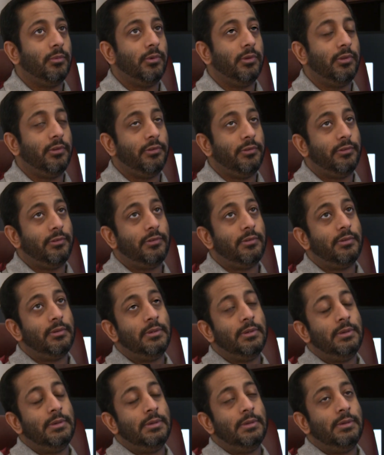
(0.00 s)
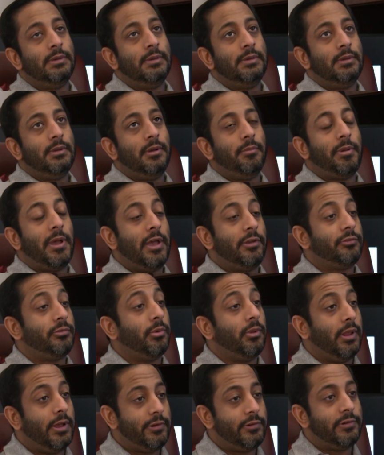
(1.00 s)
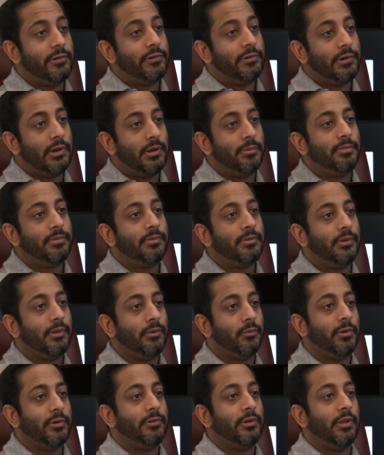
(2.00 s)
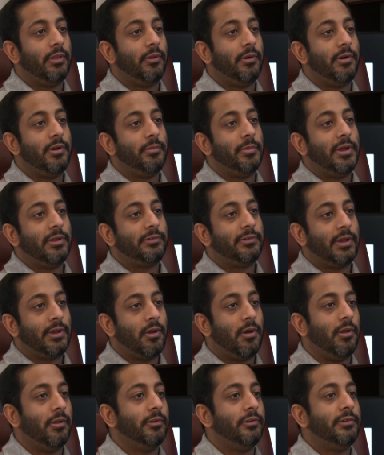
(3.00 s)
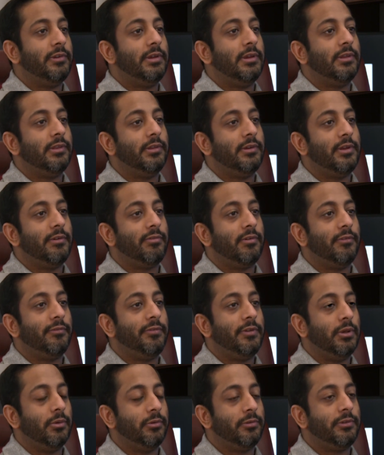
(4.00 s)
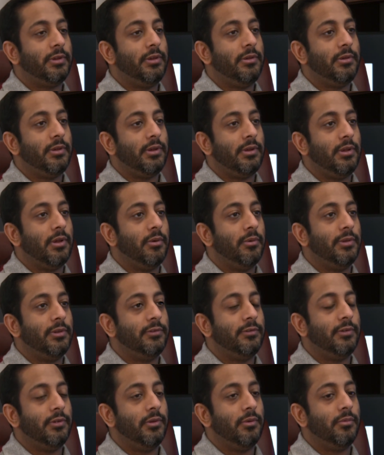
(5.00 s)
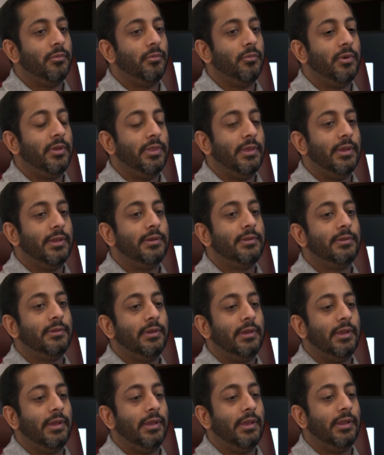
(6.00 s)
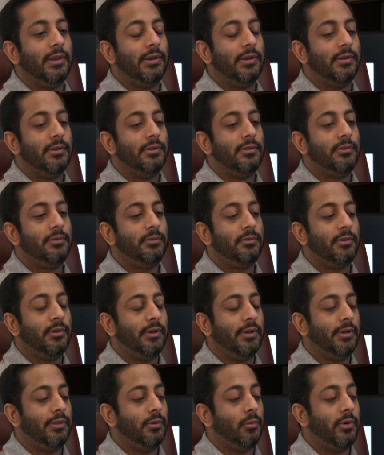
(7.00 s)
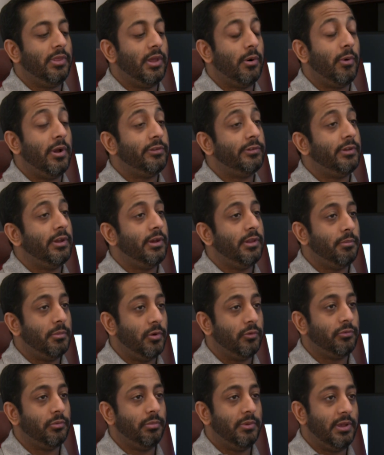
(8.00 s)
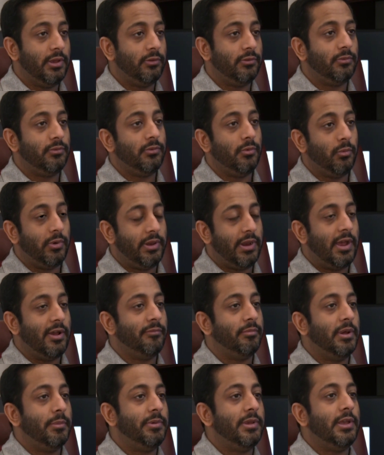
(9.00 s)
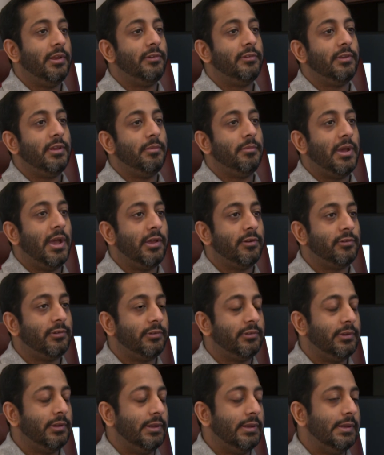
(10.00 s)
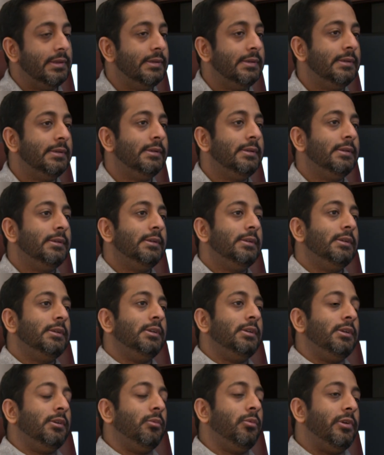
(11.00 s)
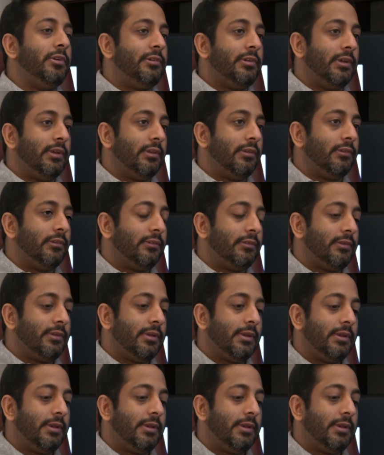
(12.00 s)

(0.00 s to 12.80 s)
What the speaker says: was a past relationship in which I learned about psychology and the different fields that you can go into with it. And the one that resonated the most with me is the one I have my PhD and master's in, which is